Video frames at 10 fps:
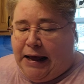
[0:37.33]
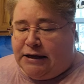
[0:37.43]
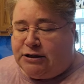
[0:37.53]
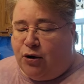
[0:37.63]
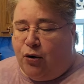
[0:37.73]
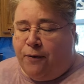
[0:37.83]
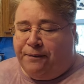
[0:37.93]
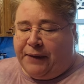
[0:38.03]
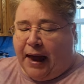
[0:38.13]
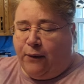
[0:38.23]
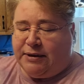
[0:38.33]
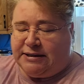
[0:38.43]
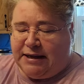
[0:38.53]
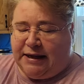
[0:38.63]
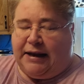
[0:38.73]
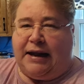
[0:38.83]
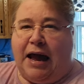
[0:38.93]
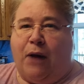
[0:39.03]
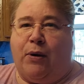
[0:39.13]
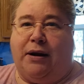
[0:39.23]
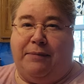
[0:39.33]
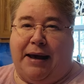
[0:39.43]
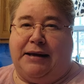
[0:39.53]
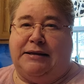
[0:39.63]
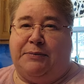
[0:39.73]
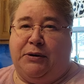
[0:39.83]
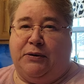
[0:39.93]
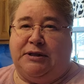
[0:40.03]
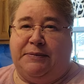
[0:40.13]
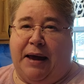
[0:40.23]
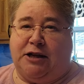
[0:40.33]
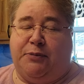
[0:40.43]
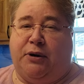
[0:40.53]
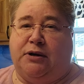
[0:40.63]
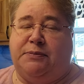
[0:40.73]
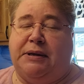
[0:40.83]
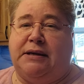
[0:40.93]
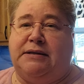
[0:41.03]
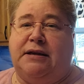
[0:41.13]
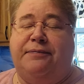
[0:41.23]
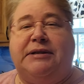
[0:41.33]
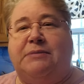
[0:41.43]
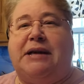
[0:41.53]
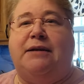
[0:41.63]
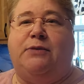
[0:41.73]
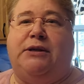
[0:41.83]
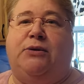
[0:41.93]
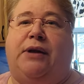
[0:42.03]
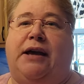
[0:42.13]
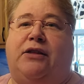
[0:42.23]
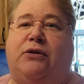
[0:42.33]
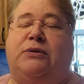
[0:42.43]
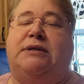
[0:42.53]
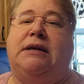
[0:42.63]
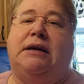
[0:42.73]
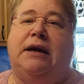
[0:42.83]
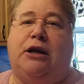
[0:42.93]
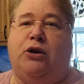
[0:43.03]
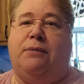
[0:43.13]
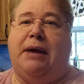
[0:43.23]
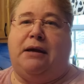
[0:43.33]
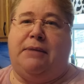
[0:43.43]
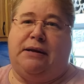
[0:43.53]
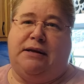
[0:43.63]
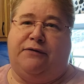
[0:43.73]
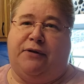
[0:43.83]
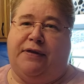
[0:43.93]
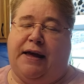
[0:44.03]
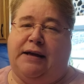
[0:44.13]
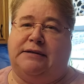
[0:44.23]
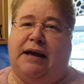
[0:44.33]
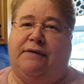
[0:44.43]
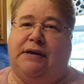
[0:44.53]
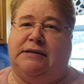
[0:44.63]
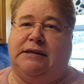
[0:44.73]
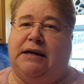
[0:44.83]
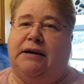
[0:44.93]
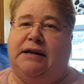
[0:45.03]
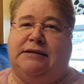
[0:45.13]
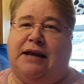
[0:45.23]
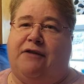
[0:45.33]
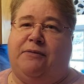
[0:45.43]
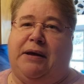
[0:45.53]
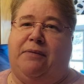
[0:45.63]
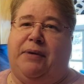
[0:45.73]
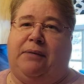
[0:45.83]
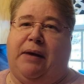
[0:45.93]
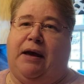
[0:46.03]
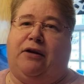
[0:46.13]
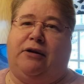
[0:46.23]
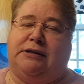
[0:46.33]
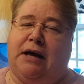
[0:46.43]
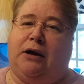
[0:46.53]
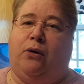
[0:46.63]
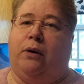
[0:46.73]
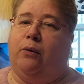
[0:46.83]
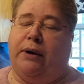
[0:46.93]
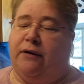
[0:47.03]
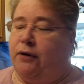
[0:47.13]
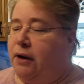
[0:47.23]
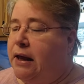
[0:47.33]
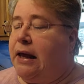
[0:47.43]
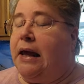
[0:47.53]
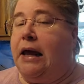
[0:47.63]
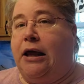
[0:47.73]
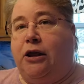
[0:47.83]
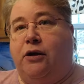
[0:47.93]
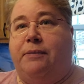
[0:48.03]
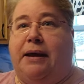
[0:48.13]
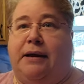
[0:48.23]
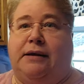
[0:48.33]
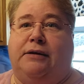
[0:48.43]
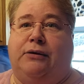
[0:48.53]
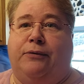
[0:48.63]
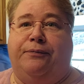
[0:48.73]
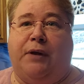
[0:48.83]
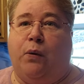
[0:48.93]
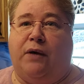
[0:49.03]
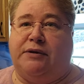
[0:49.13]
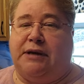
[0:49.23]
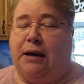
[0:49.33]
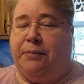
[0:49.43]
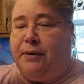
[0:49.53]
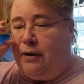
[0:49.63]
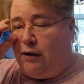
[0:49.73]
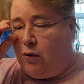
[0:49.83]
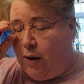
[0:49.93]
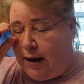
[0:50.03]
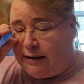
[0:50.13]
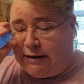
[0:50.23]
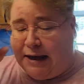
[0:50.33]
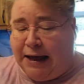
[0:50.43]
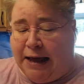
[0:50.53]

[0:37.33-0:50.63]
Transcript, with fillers: So I was thinking I wanted to make some of those smash burgers because sometimes we do like those and you can make them into different things, obviously. It doesn't have to be a Big Mac or a taco or whatever. You can make it into whatever type you want.